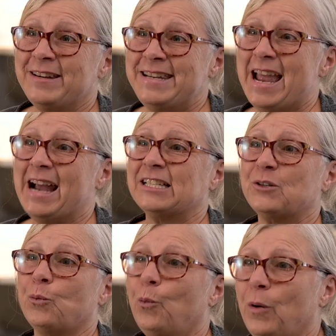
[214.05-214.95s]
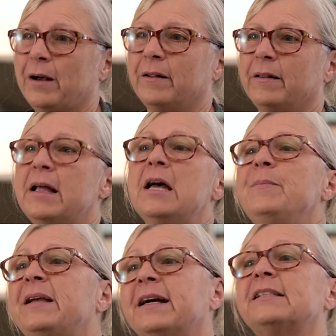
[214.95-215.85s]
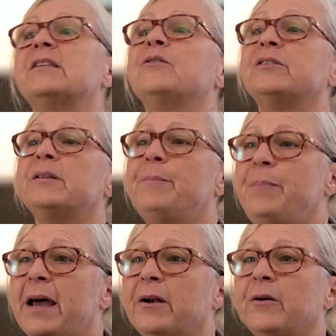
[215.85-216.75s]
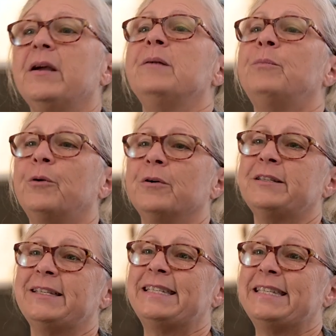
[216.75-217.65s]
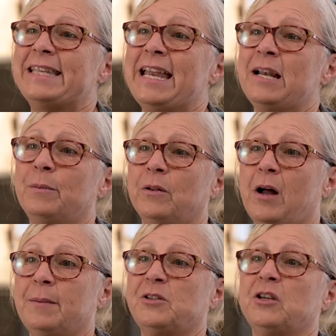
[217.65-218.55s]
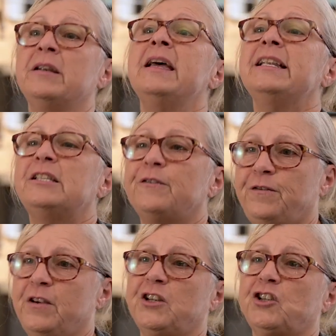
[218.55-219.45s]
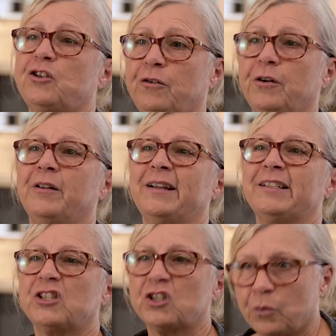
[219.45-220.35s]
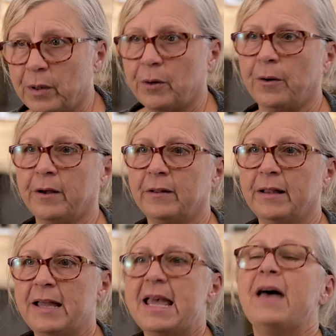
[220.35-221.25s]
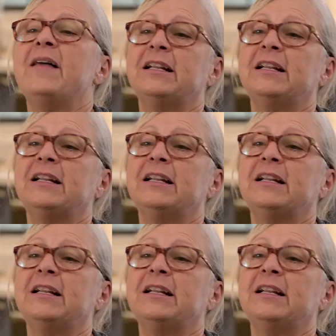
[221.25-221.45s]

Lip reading: next will, because there's a better and more sustainable option to fish, krill, and squid oil, and